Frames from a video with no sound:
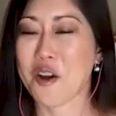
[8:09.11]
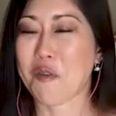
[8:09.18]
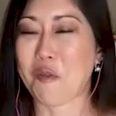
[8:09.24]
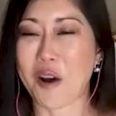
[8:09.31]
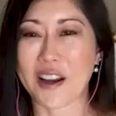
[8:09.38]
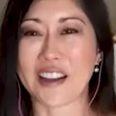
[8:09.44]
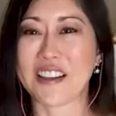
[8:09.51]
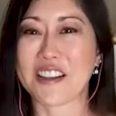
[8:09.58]

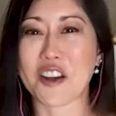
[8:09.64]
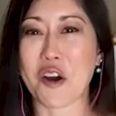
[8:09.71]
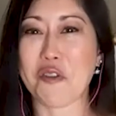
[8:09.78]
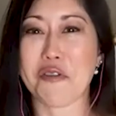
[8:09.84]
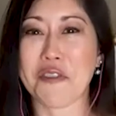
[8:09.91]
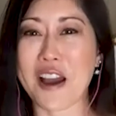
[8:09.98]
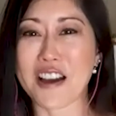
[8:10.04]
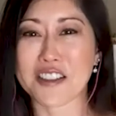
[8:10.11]
wanting to go
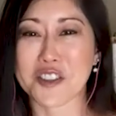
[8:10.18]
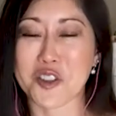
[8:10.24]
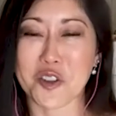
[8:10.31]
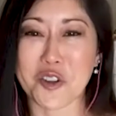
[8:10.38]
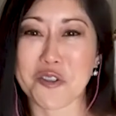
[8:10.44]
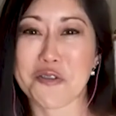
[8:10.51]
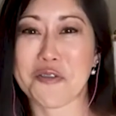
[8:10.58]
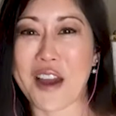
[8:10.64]
faster
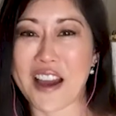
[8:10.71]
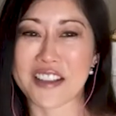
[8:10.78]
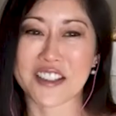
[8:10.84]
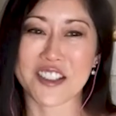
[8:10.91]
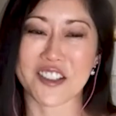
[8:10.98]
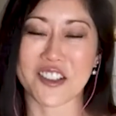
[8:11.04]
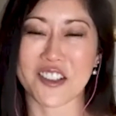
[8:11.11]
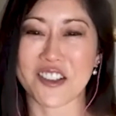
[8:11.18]
and
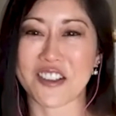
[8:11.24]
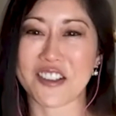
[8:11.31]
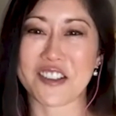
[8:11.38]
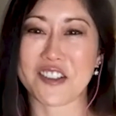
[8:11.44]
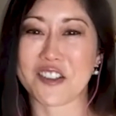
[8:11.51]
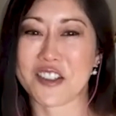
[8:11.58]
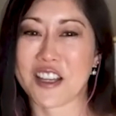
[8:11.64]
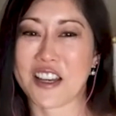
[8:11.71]
faster, and
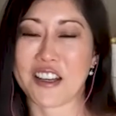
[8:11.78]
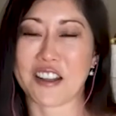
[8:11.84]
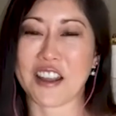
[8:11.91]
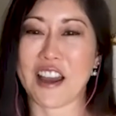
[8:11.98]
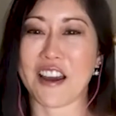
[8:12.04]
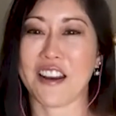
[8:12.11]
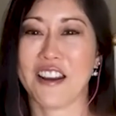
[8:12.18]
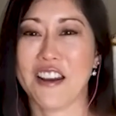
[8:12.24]
just kind of
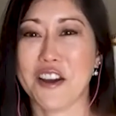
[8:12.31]
that